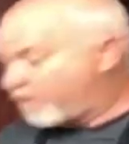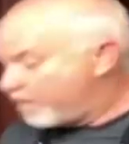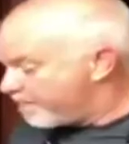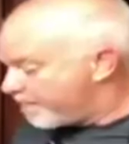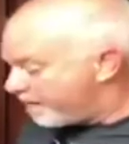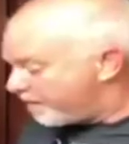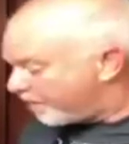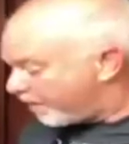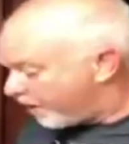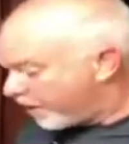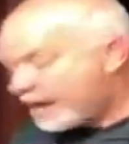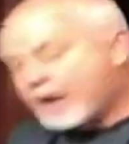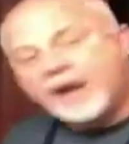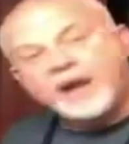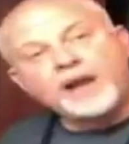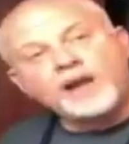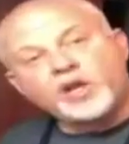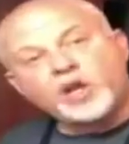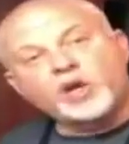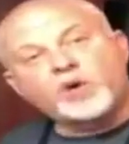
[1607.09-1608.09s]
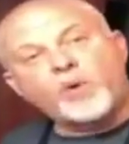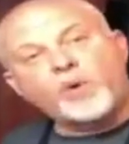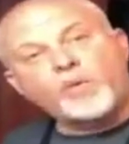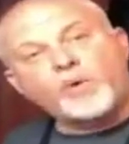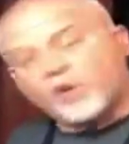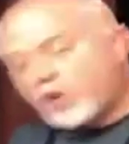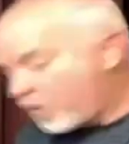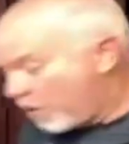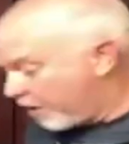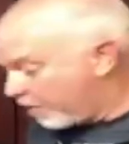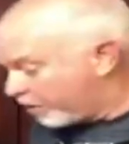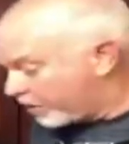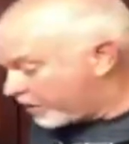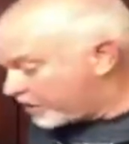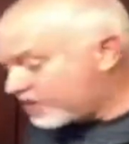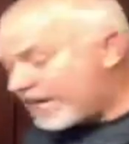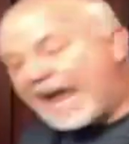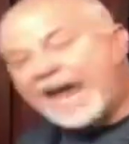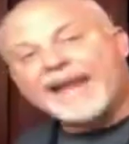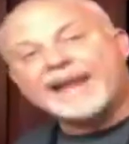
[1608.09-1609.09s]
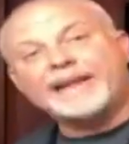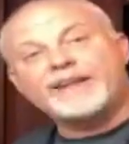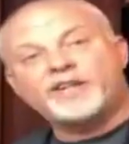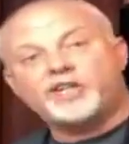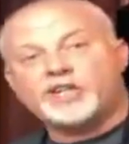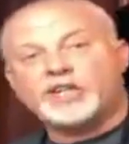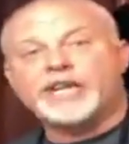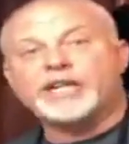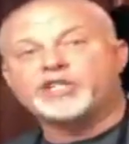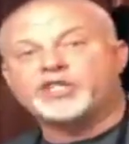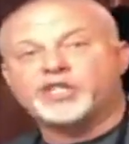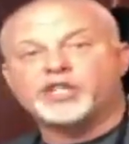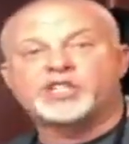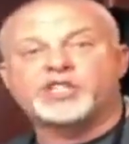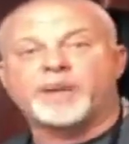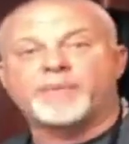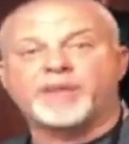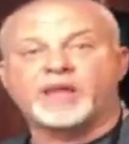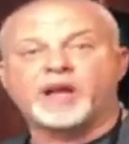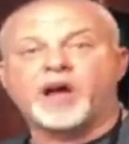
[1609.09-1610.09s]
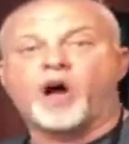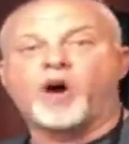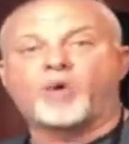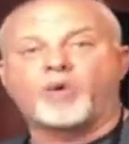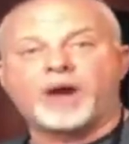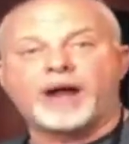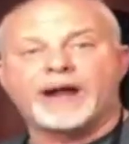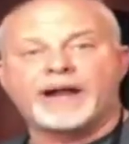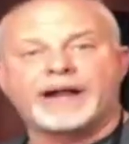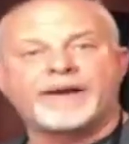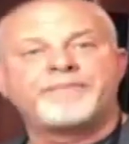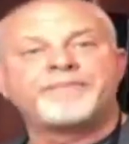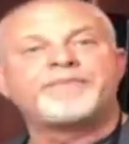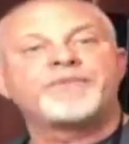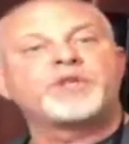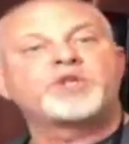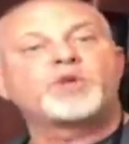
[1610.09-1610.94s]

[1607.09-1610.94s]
Remember, look what we're doing. We're just adding cheese to something already.